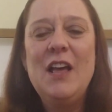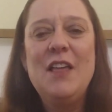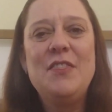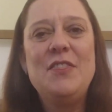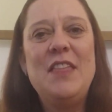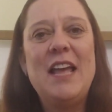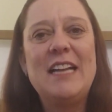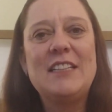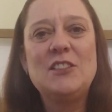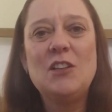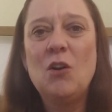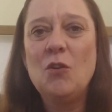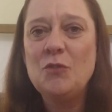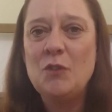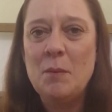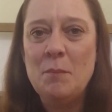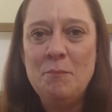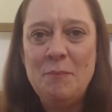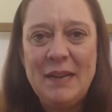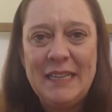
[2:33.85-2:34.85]
that
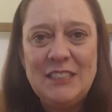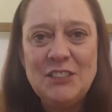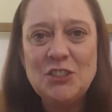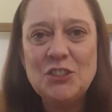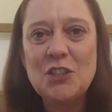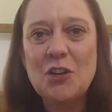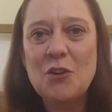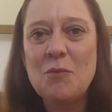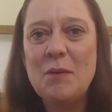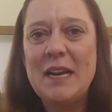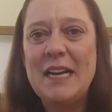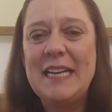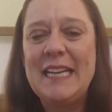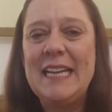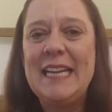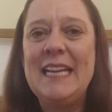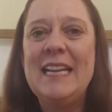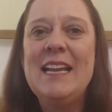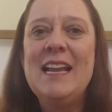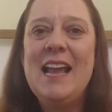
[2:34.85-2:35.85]
the bins are
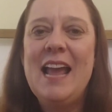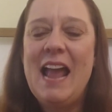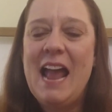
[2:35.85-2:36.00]
ready,